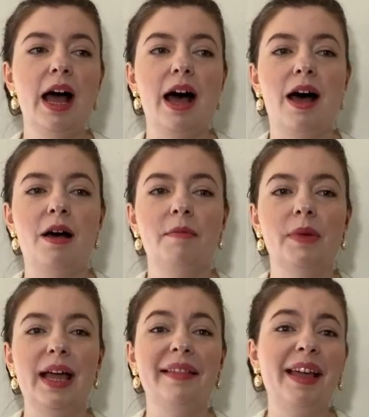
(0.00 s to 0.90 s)

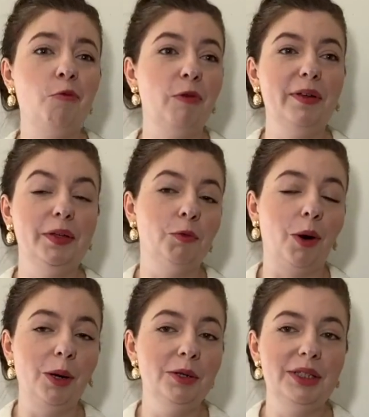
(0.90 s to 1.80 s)
And they really
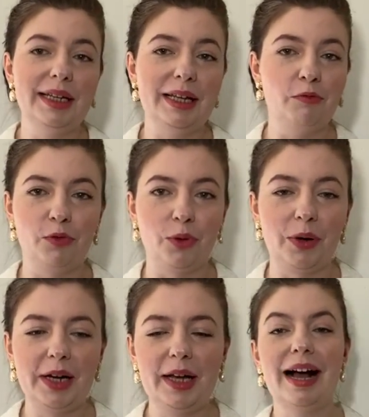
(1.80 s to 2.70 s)
weren't in
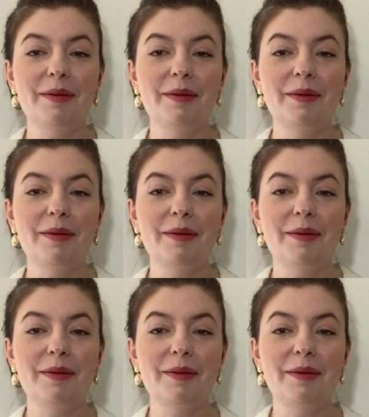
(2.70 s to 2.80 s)
Florida.